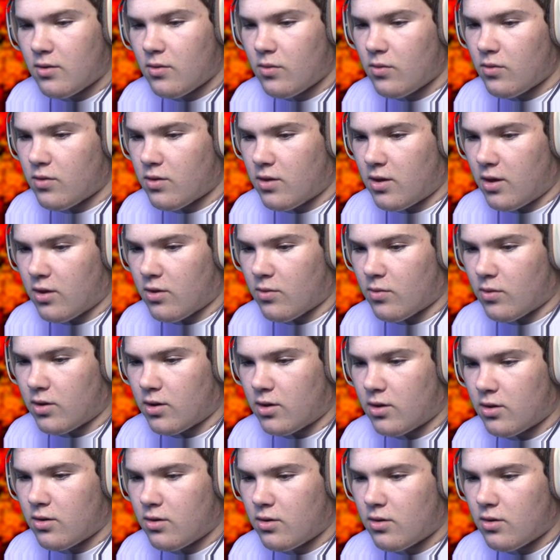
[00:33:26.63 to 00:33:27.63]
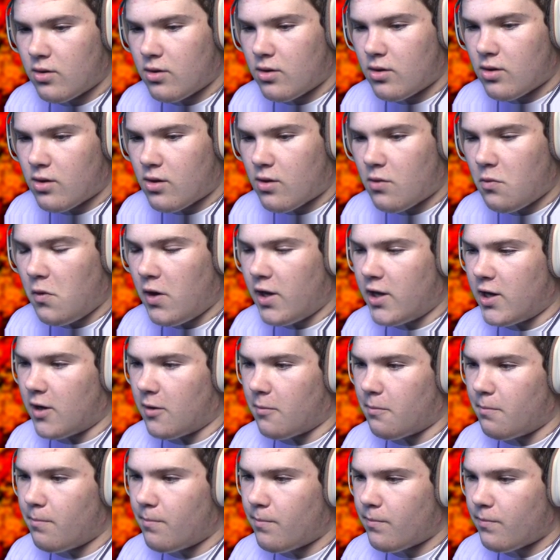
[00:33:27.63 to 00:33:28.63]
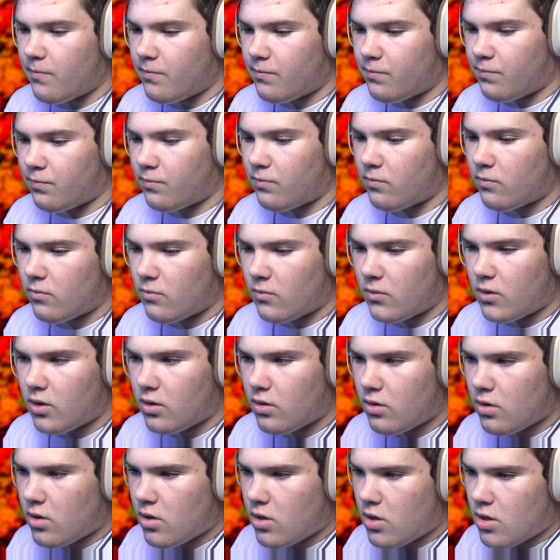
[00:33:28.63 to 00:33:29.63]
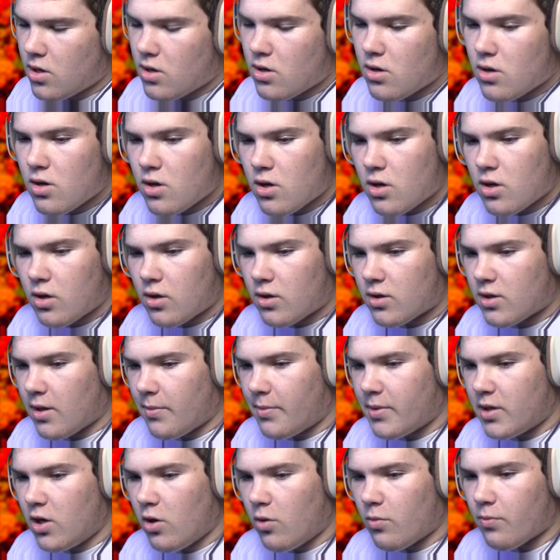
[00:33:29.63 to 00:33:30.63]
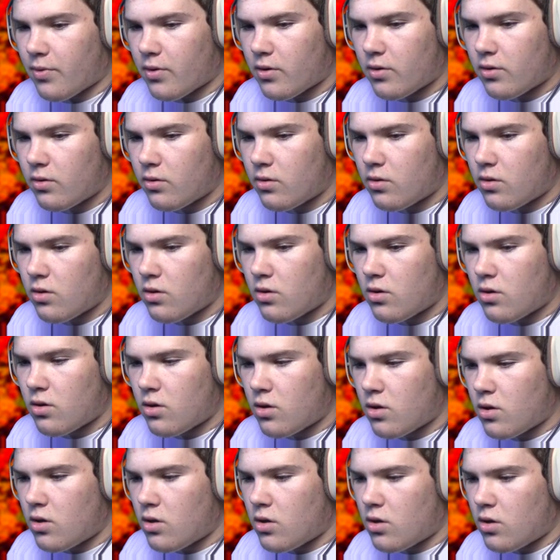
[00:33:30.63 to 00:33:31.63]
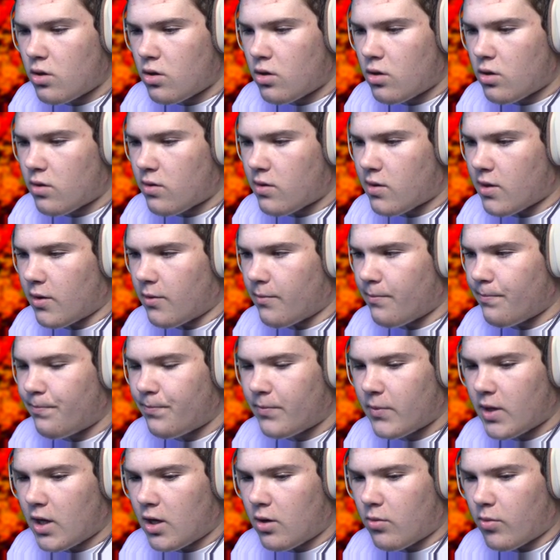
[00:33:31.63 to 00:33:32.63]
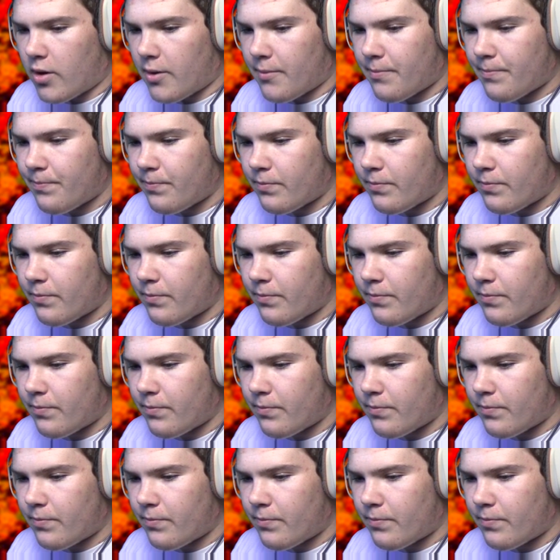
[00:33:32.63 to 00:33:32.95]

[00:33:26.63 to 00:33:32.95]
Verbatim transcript: where's the other one? Swinub. Because that'd be dope. So, anyway...